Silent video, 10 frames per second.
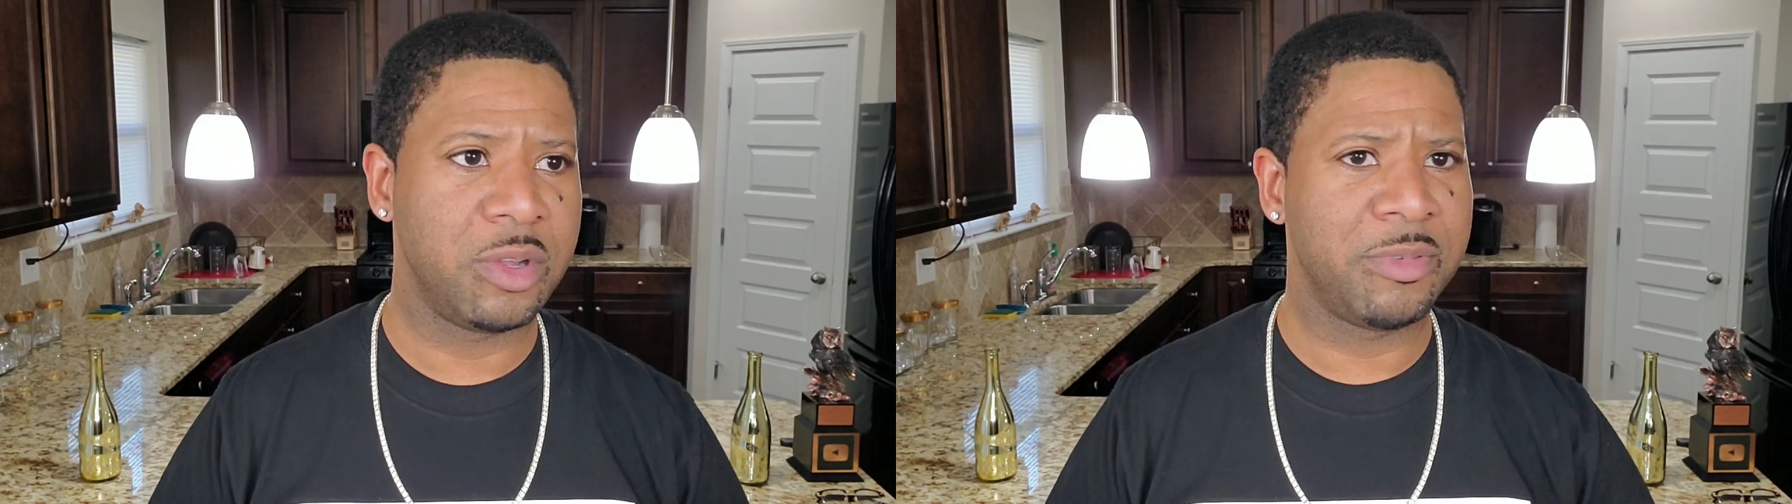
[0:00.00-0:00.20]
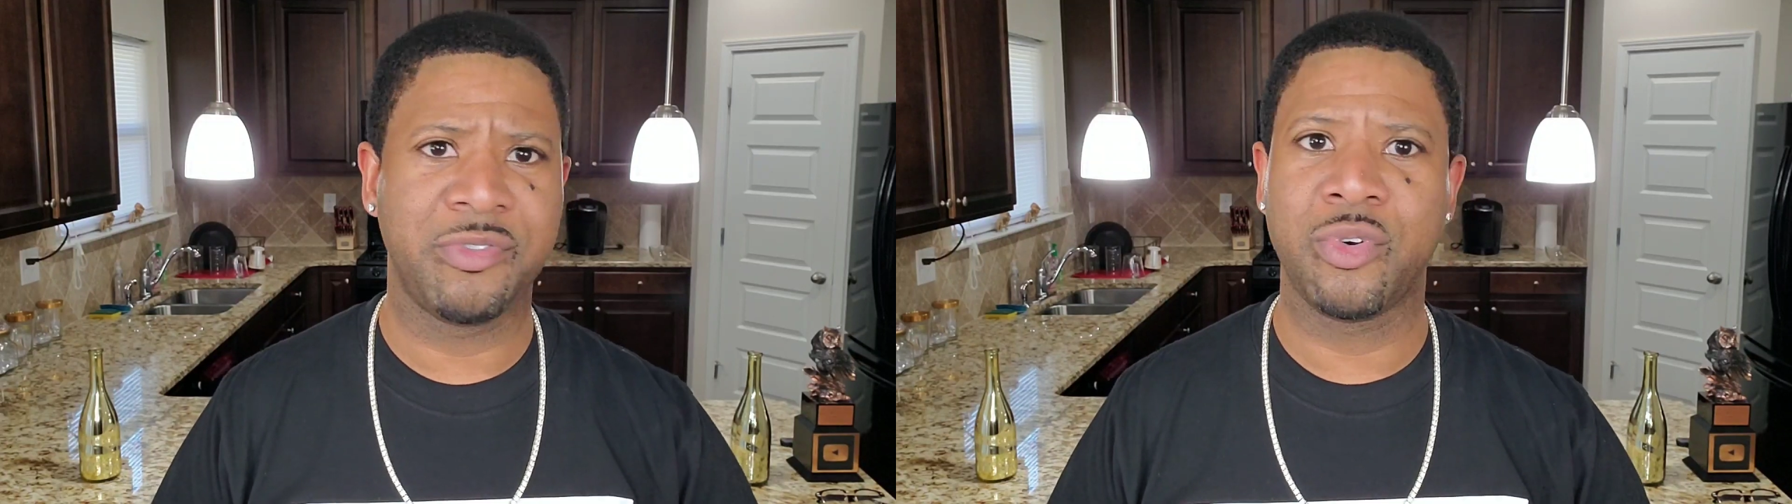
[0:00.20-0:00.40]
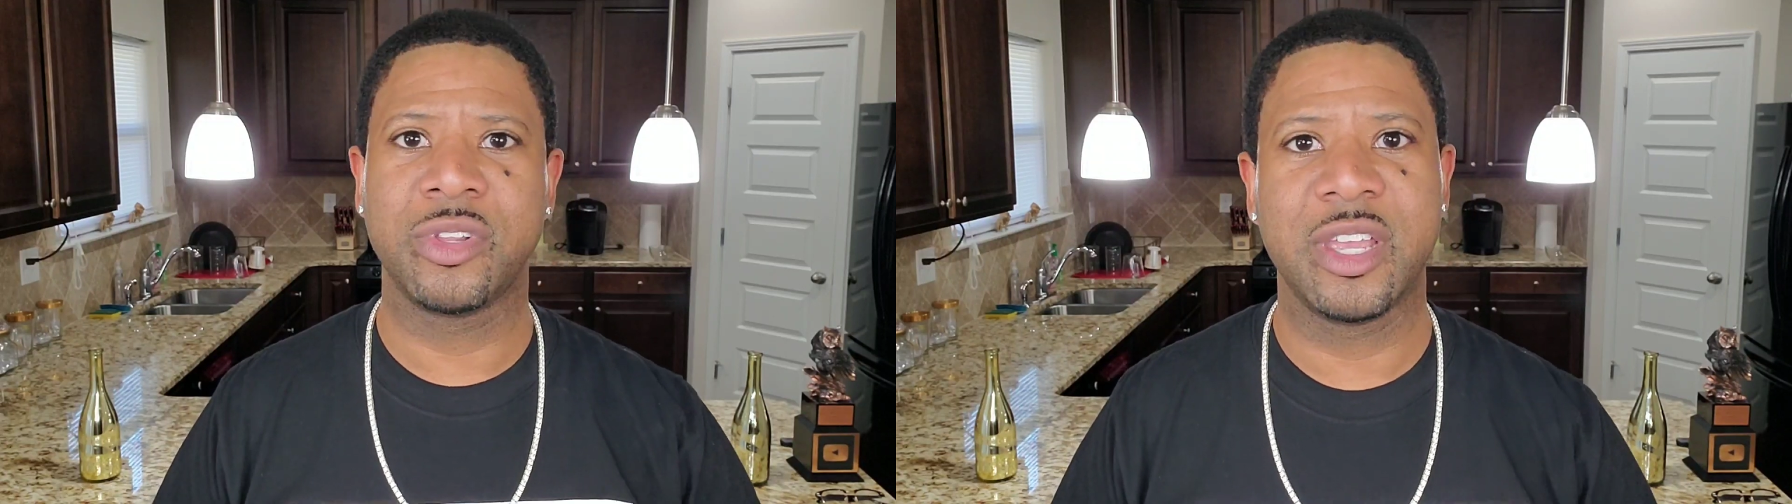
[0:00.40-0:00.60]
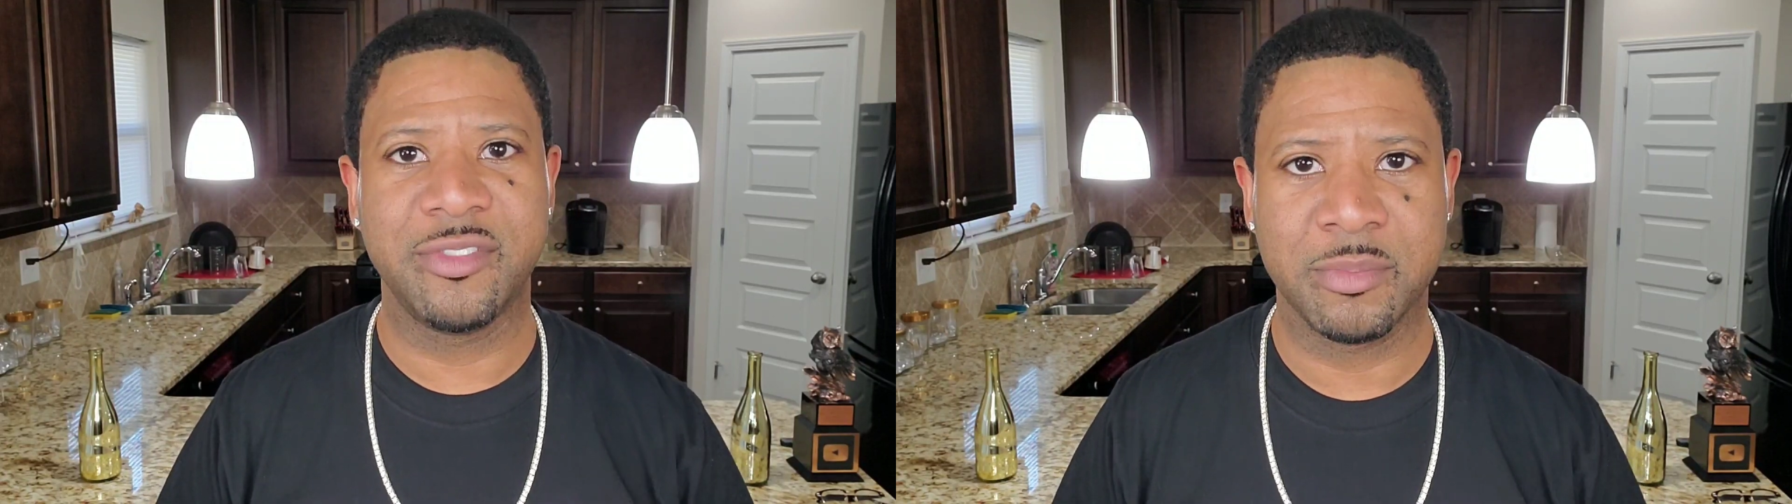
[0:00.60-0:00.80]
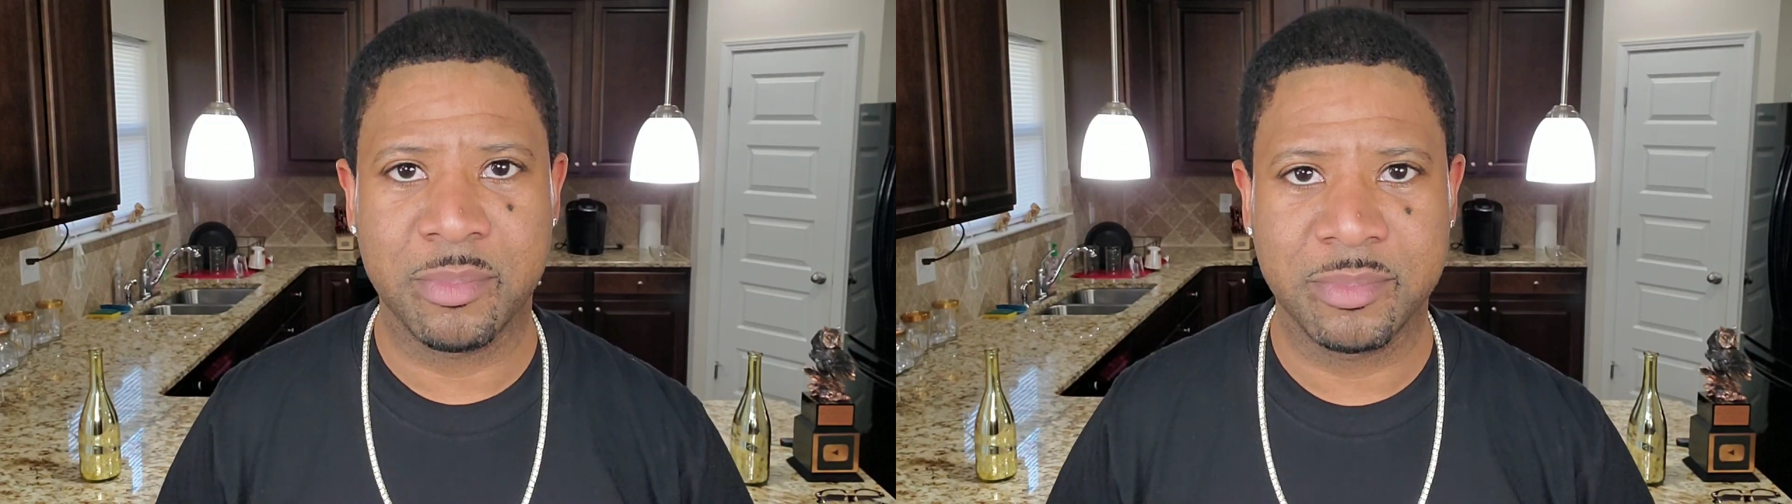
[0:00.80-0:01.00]
before they
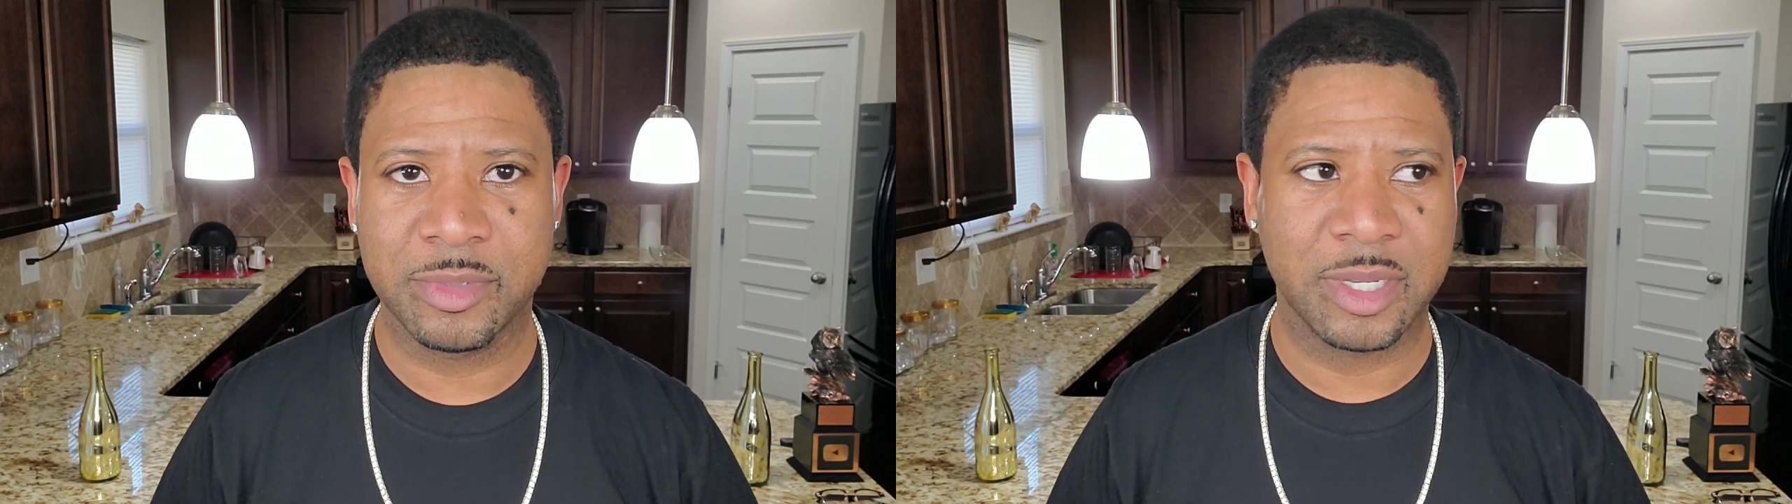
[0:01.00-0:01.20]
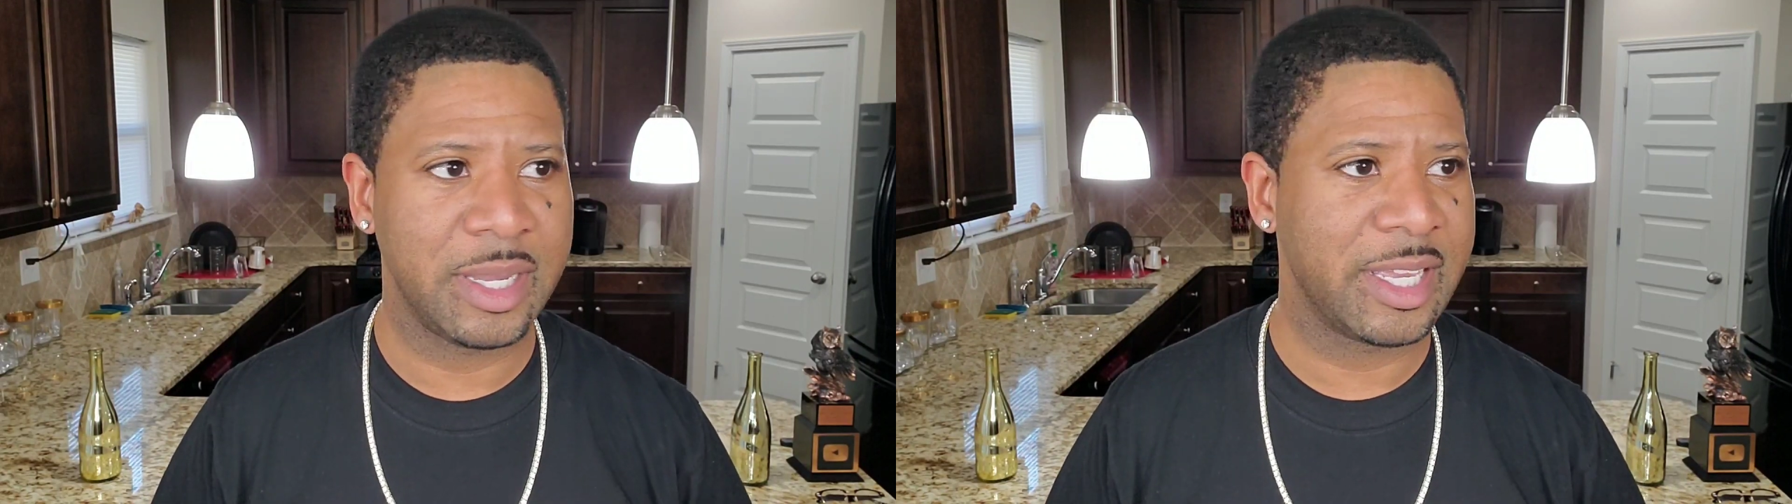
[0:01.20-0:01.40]
even, I